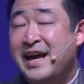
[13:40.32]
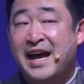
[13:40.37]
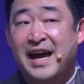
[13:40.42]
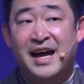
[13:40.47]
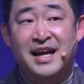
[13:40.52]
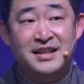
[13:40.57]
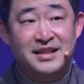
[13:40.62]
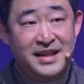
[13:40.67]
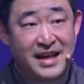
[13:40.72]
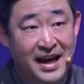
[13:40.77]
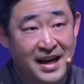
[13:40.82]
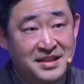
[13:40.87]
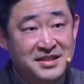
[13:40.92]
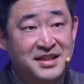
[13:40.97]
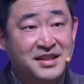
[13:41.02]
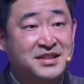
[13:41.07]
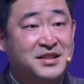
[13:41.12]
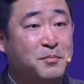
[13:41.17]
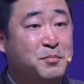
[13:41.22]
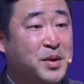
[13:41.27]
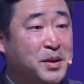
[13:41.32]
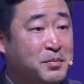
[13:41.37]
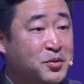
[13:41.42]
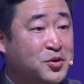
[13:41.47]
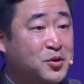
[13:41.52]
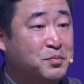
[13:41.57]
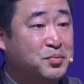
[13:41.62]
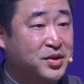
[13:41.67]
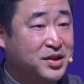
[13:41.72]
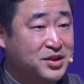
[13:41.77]
And yes, it's a
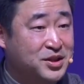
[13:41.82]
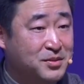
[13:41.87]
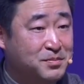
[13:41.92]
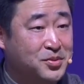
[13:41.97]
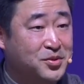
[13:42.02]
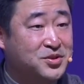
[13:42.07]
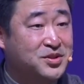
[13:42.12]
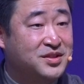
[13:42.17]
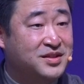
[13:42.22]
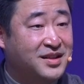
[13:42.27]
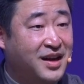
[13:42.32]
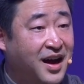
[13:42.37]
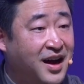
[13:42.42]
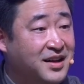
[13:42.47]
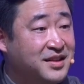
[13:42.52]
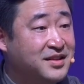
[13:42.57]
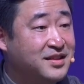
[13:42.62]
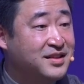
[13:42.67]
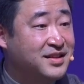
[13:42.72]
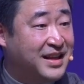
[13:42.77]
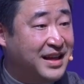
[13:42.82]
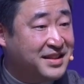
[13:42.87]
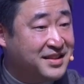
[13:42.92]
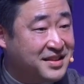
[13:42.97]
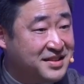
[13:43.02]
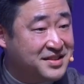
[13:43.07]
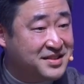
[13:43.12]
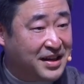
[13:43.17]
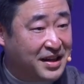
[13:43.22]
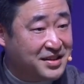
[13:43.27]
biblical principle to not let
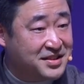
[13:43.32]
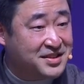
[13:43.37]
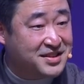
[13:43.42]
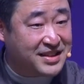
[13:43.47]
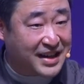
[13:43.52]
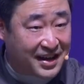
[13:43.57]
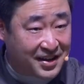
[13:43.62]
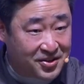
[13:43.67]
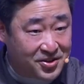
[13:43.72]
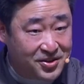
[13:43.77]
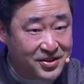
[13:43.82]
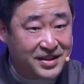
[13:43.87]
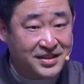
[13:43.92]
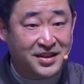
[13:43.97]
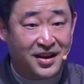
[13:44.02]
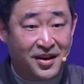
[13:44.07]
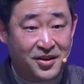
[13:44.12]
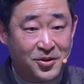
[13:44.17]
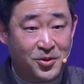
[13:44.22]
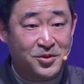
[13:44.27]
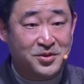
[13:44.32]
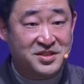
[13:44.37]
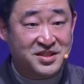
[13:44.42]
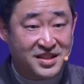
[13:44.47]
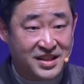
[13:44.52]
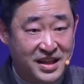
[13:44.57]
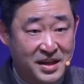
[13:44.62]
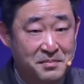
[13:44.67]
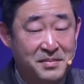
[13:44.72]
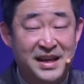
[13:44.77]
the sun settle and not go to
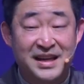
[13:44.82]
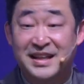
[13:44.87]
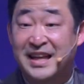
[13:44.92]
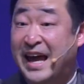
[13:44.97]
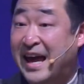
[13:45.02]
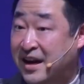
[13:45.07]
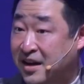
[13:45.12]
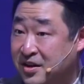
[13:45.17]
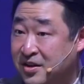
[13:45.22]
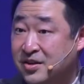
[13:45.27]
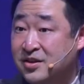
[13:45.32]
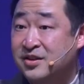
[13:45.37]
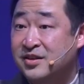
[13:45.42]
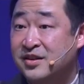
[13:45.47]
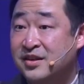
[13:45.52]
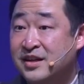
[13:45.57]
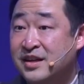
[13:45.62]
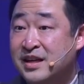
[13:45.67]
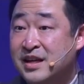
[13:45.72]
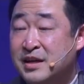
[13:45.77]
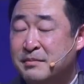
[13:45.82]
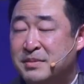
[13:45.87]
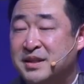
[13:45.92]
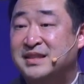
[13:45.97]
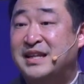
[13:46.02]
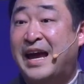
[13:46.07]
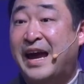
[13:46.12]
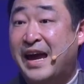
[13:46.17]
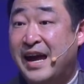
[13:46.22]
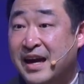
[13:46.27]
sleep in anger,
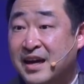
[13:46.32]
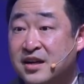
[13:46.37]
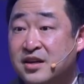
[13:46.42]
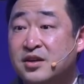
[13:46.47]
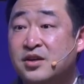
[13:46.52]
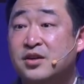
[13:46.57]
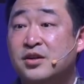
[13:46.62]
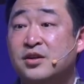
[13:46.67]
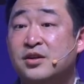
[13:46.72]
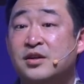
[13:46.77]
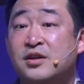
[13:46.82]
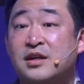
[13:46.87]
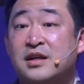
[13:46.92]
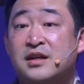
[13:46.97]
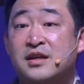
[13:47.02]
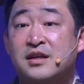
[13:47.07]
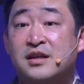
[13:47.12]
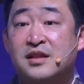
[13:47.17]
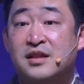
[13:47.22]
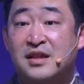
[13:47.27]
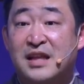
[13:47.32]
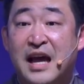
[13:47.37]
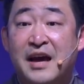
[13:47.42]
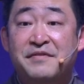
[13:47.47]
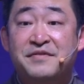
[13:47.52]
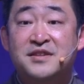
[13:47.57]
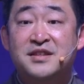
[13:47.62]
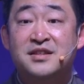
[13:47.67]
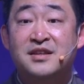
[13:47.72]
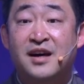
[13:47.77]
because that anger
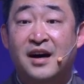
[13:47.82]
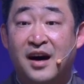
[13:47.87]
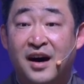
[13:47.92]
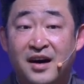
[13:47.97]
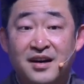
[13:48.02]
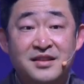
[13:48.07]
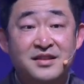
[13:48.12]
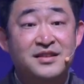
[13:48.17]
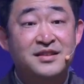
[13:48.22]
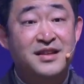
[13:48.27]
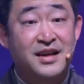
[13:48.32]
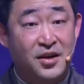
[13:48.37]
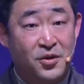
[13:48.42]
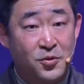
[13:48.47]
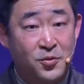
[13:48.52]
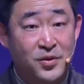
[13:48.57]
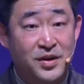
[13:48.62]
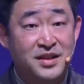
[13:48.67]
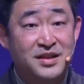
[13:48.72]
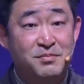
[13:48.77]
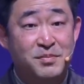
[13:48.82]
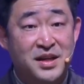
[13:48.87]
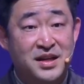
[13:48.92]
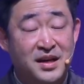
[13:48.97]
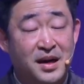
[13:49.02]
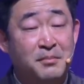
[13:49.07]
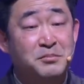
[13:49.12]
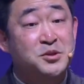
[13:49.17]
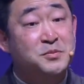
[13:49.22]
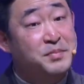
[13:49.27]
left undealt with
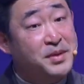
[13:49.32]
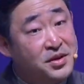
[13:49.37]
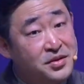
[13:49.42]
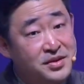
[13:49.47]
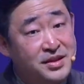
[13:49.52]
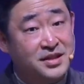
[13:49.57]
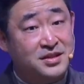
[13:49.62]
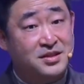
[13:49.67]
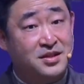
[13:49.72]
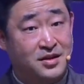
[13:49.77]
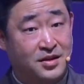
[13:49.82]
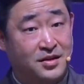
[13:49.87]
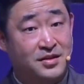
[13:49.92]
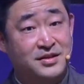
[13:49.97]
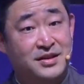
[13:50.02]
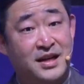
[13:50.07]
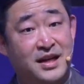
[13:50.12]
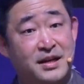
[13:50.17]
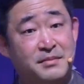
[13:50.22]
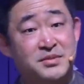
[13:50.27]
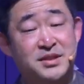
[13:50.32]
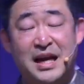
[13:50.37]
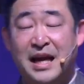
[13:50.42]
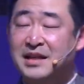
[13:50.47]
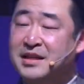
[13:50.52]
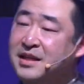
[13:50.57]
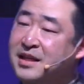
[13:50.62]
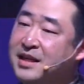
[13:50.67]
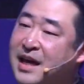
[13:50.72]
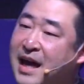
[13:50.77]
becomes bitterness a lot of times.
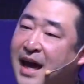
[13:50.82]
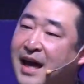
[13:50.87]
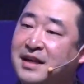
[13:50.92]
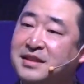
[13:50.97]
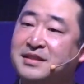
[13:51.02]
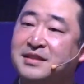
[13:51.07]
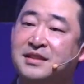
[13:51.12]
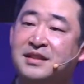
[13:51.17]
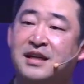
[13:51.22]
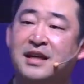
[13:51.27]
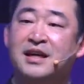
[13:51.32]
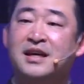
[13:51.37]
And yet,